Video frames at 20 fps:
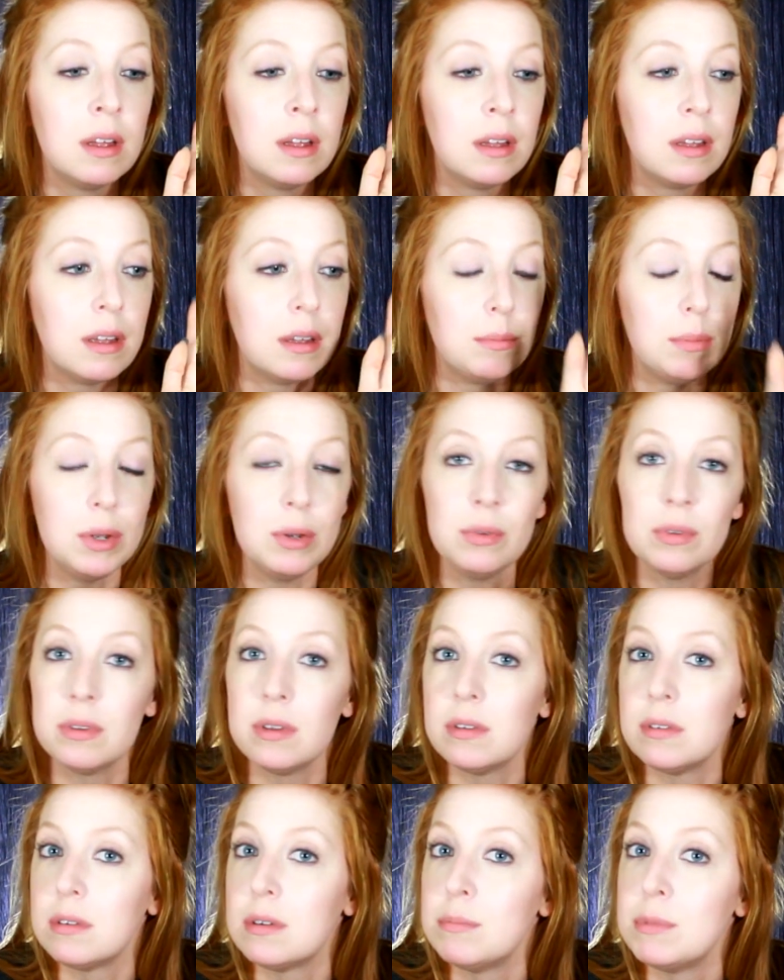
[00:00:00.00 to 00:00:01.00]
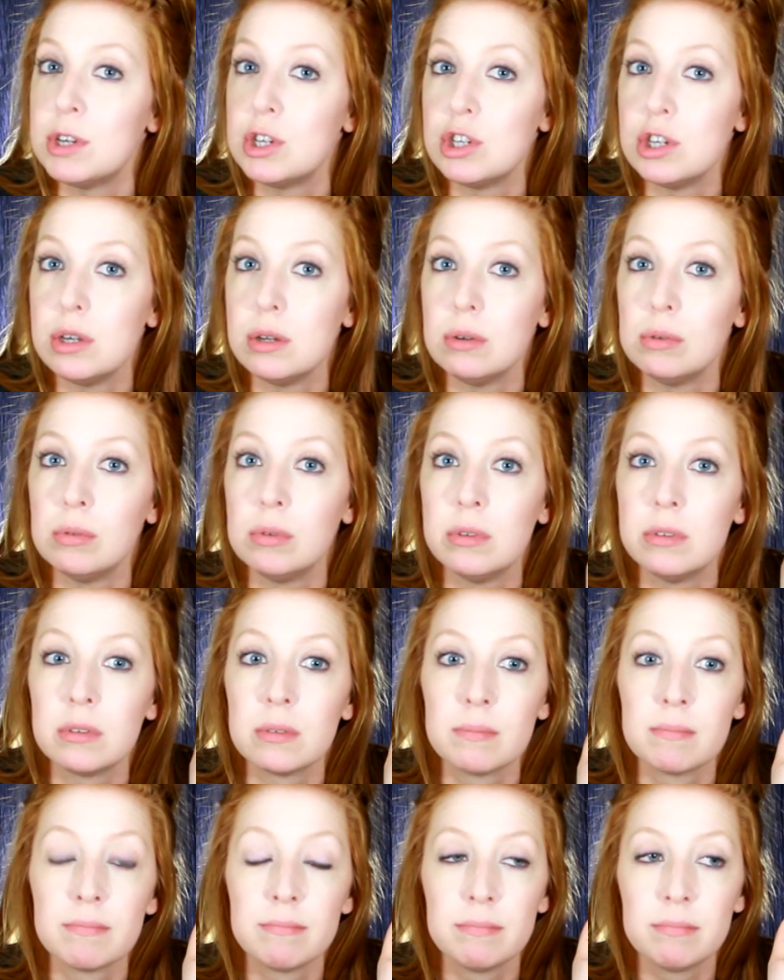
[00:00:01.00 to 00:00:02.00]
immune system issues,
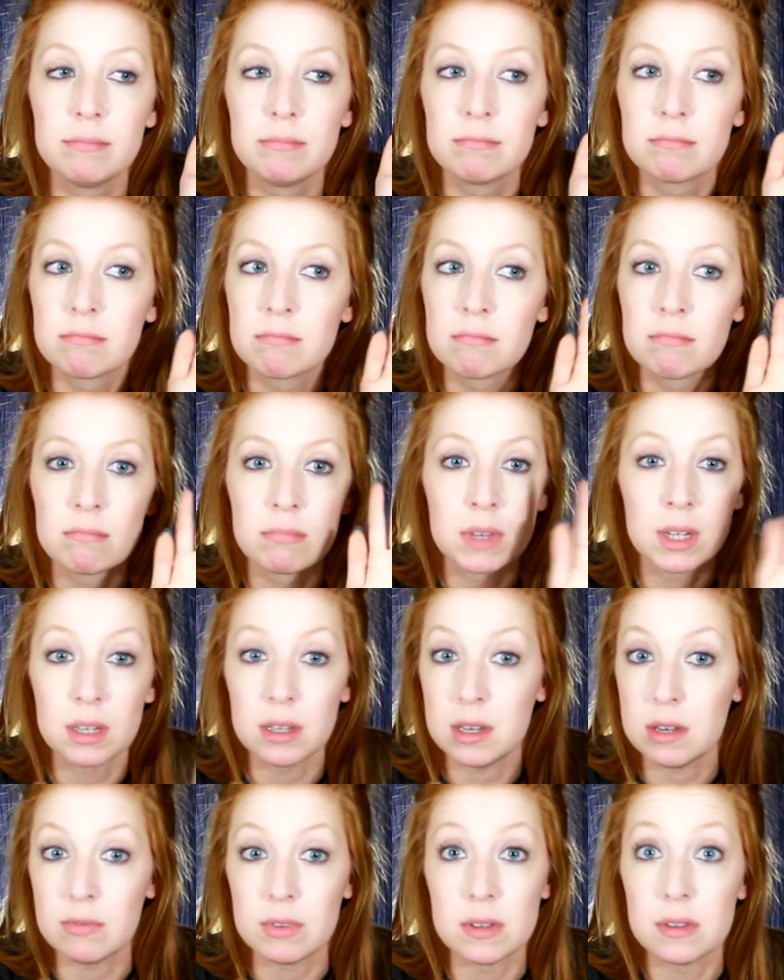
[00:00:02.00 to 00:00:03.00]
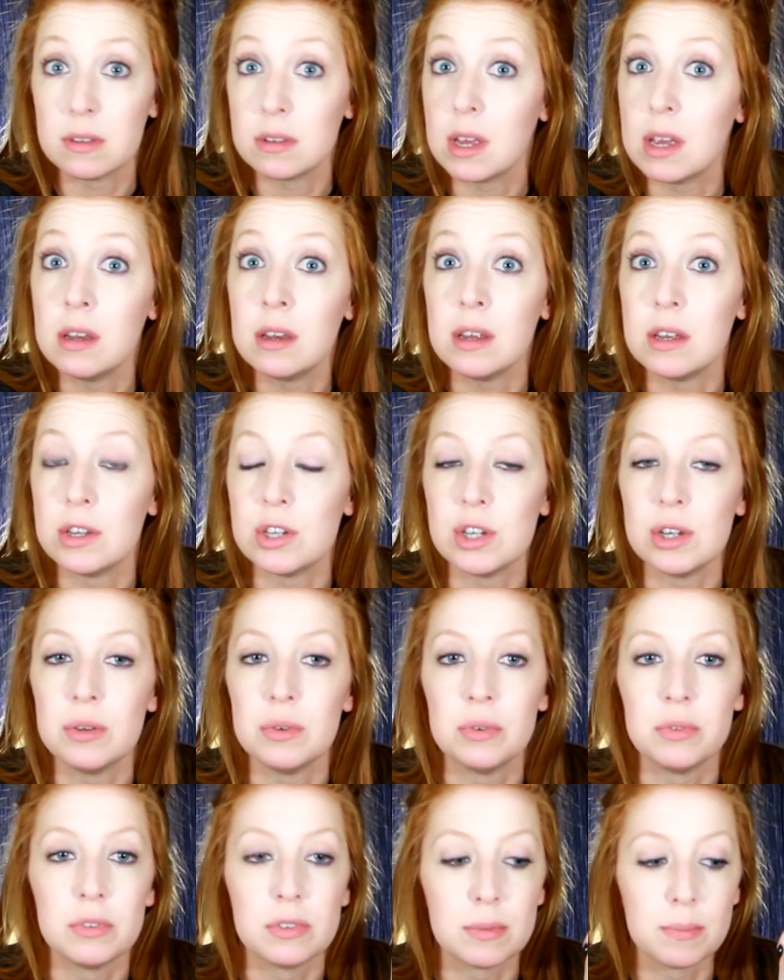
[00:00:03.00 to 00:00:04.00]
even skin
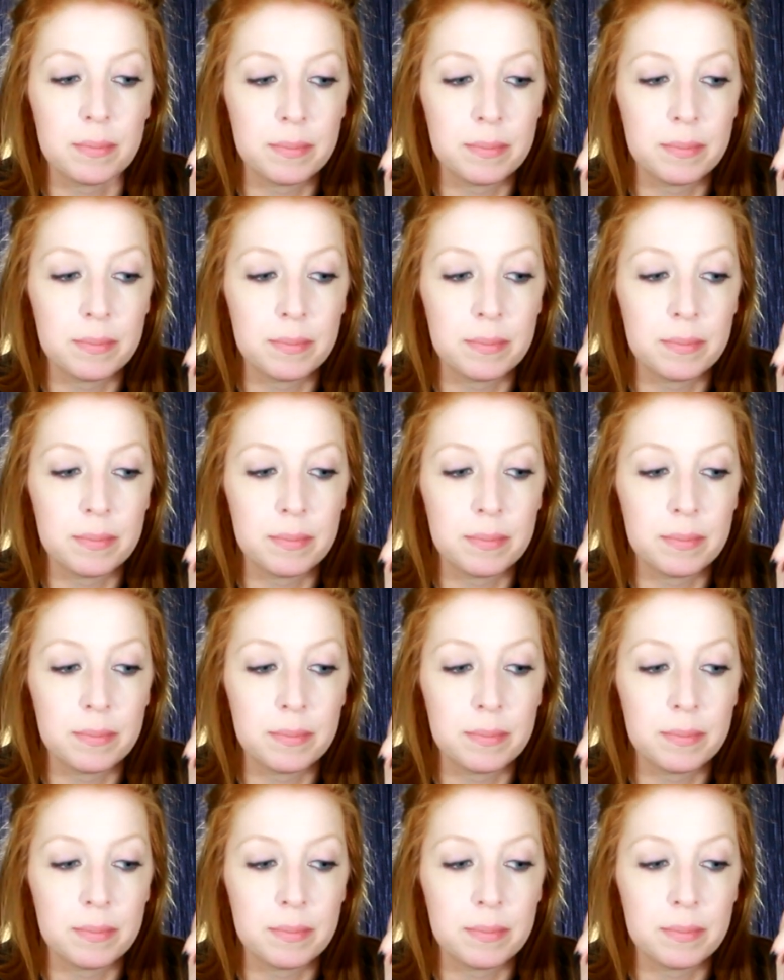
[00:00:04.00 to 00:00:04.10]
issues,